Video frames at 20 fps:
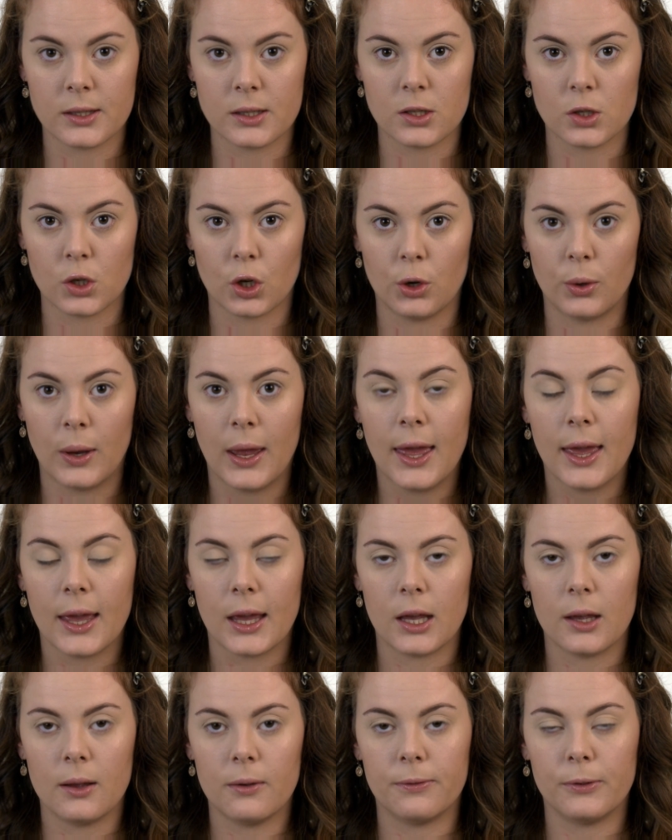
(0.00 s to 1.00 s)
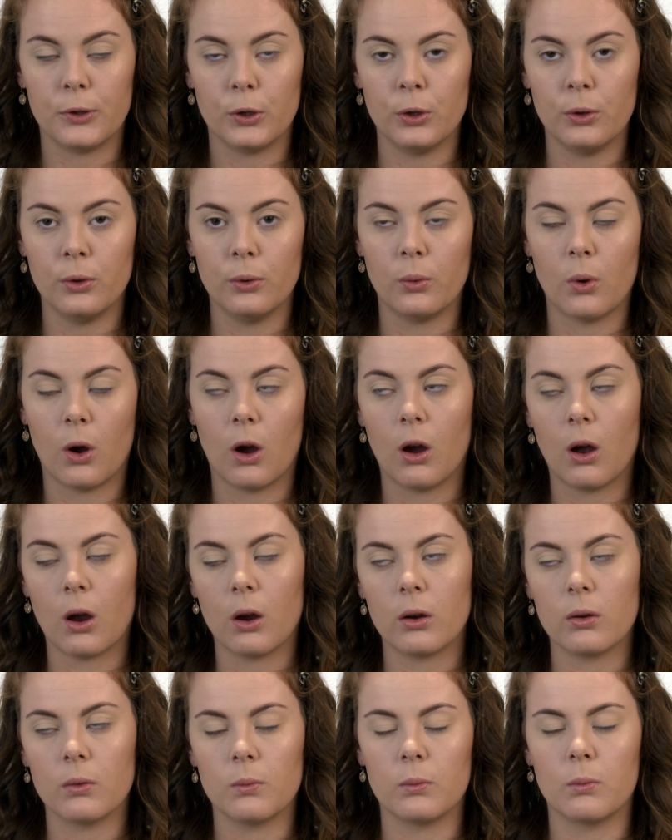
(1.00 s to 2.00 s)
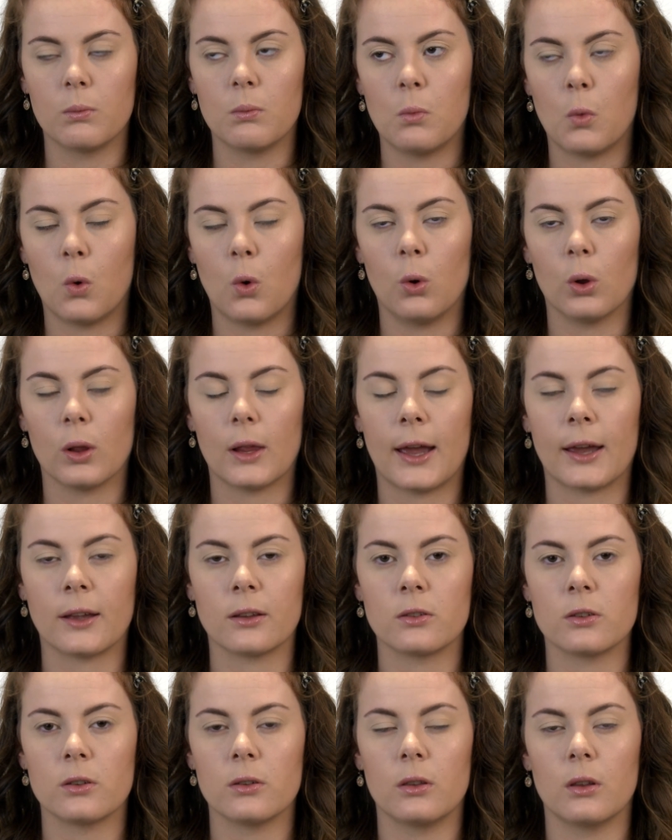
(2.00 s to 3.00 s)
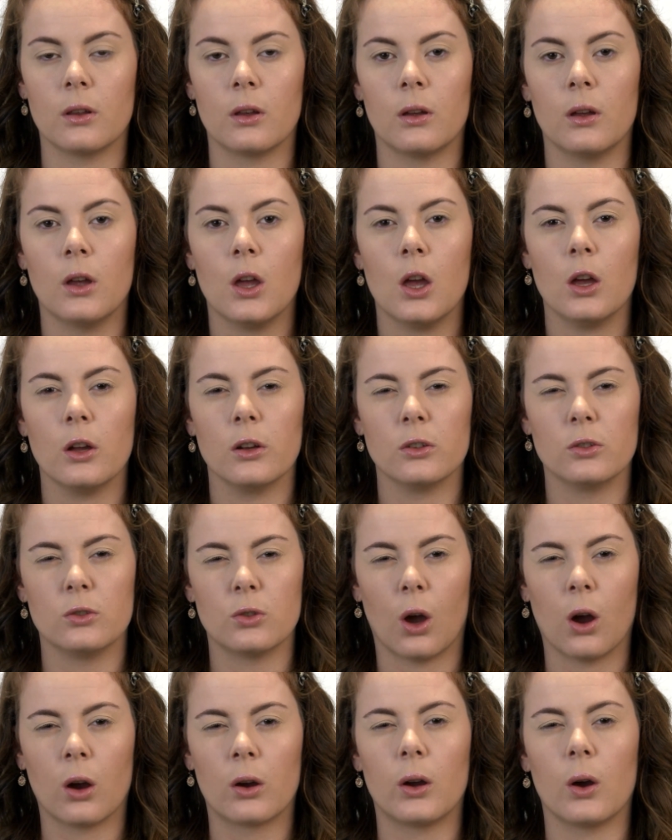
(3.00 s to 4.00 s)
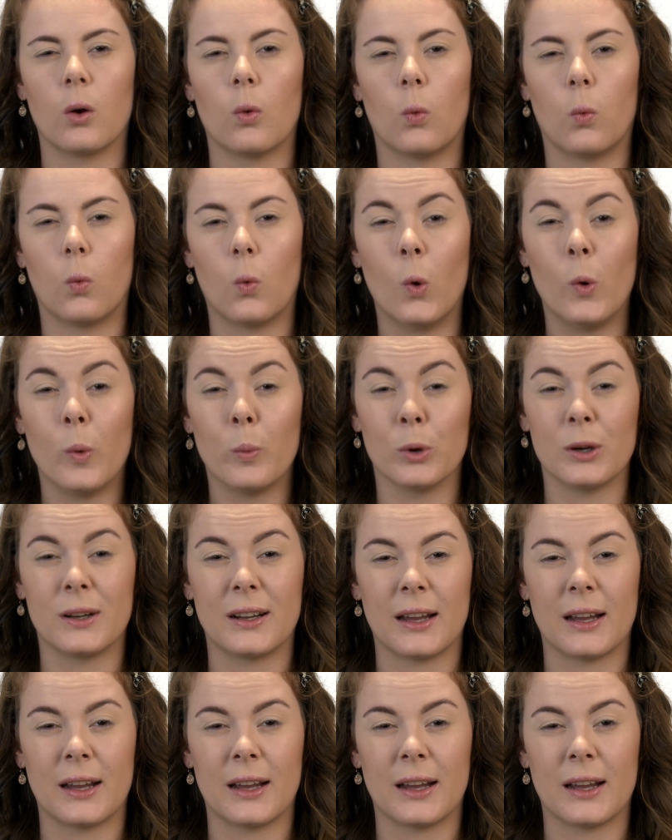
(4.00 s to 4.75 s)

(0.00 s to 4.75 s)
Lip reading: So if you are more like to the darker, warmer